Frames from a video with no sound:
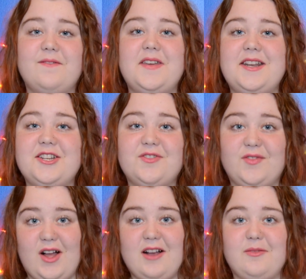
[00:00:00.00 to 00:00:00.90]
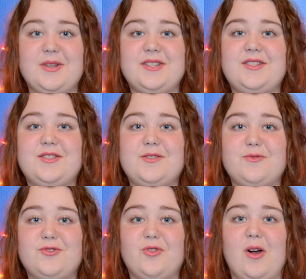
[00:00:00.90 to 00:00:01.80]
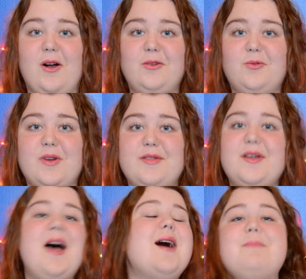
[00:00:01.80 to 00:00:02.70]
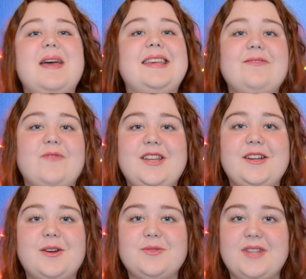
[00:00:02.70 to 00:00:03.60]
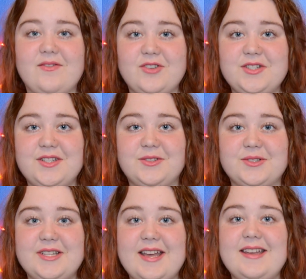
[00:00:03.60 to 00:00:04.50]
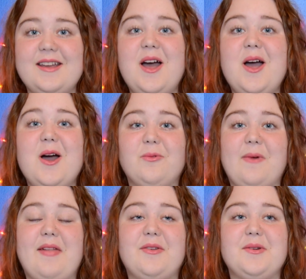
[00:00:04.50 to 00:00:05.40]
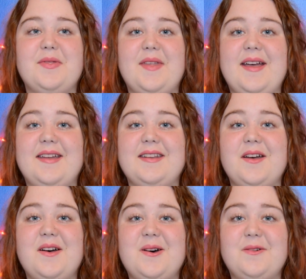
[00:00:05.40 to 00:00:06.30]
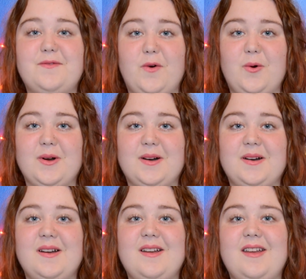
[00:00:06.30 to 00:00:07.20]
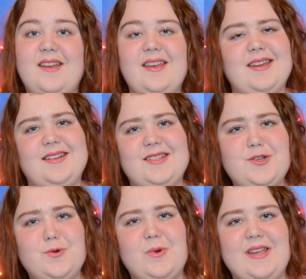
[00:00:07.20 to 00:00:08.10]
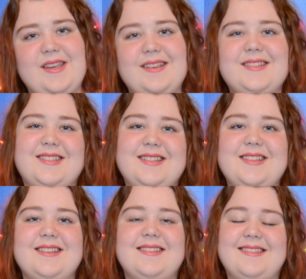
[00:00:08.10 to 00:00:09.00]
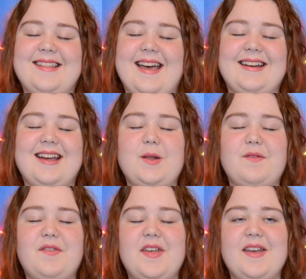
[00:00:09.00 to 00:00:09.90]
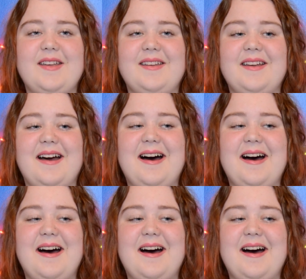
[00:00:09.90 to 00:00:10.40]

finish Vlogmas strong with making videos every single day rather than 4 in 2 weeks, that kind of thing,